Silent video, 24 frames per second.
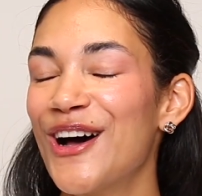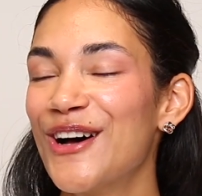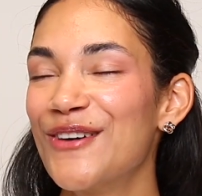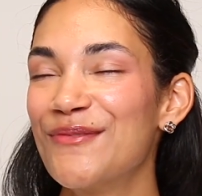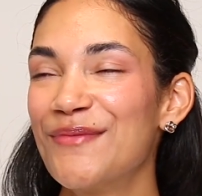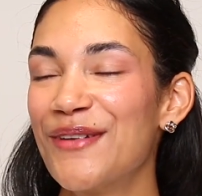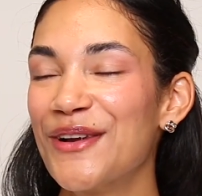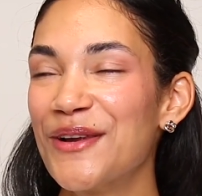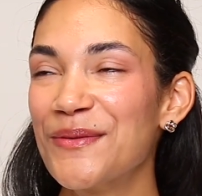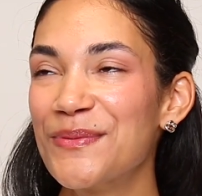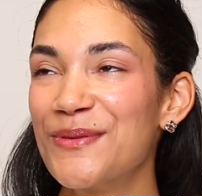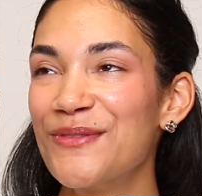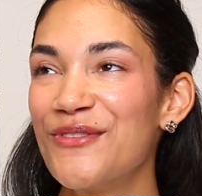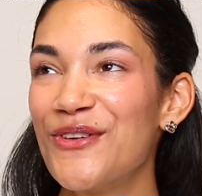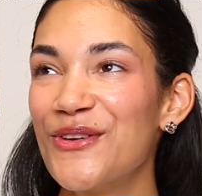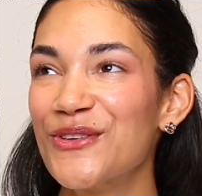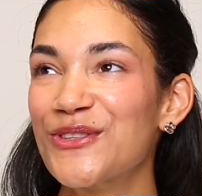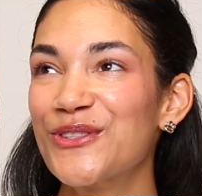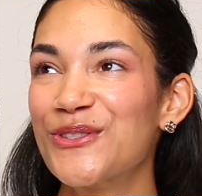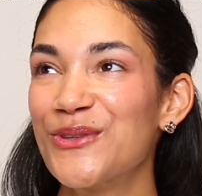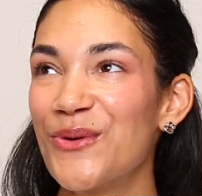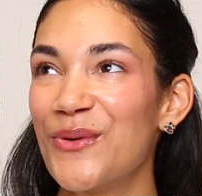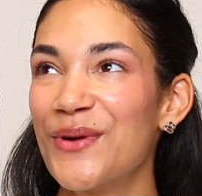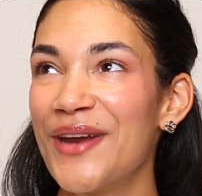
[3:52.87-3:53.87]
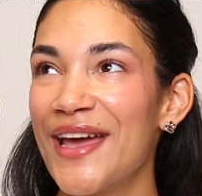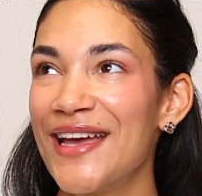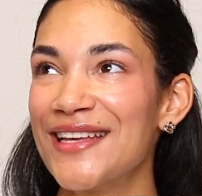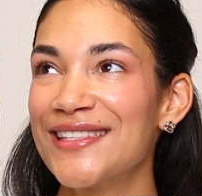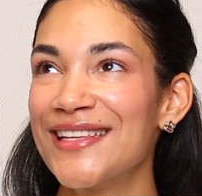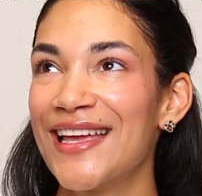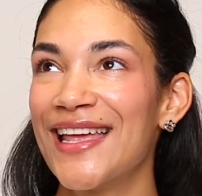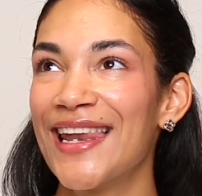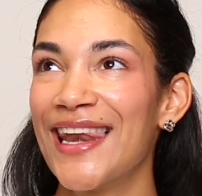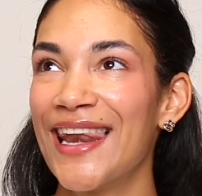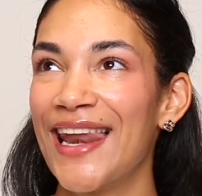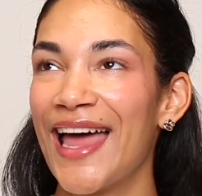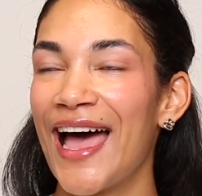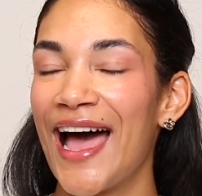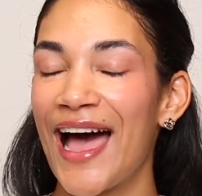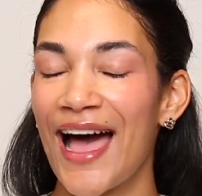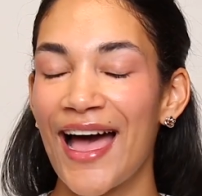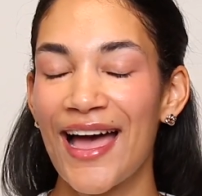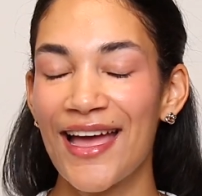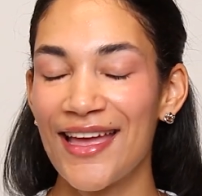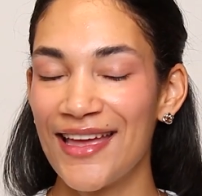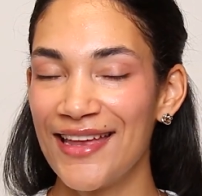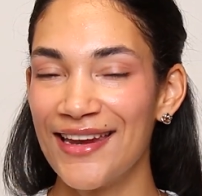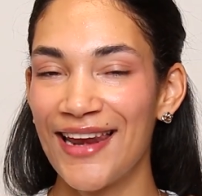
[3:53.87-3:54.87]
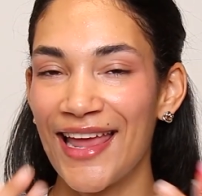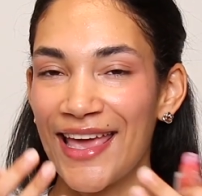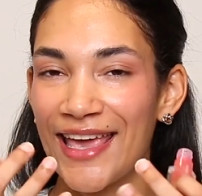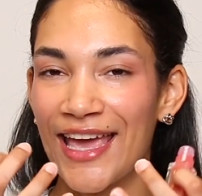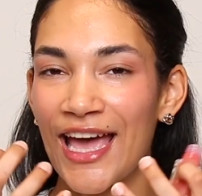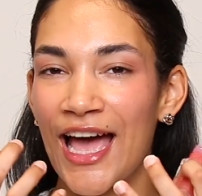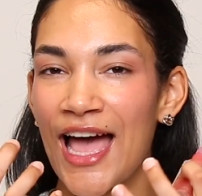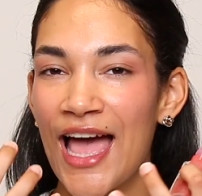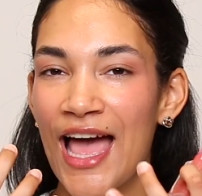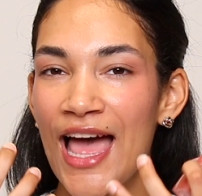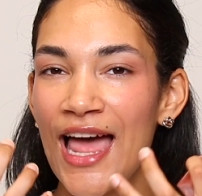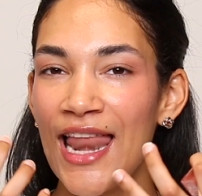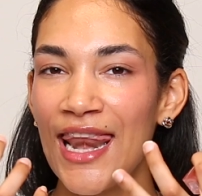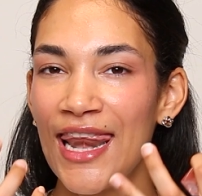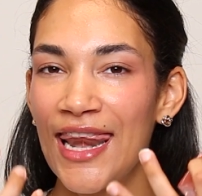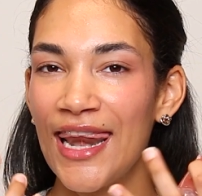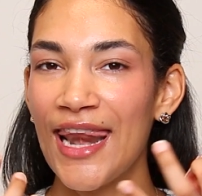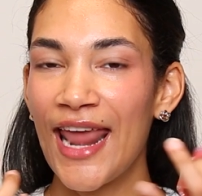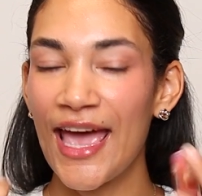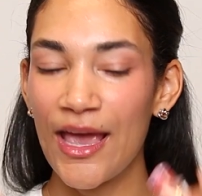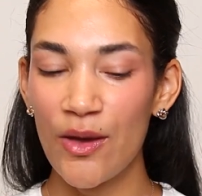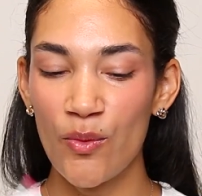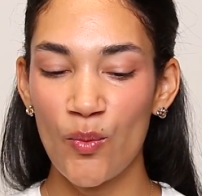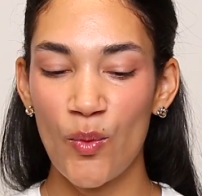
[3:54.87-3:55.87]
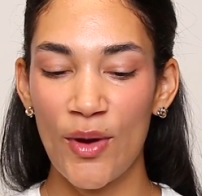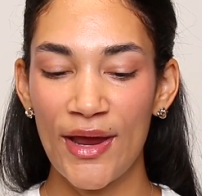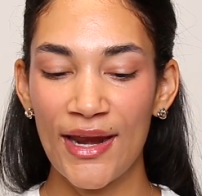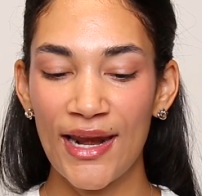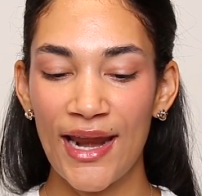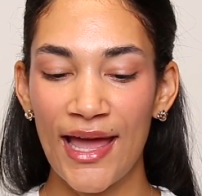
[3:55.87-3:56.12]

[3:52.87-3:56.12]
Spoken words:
my lips feel so nice and like lightweight.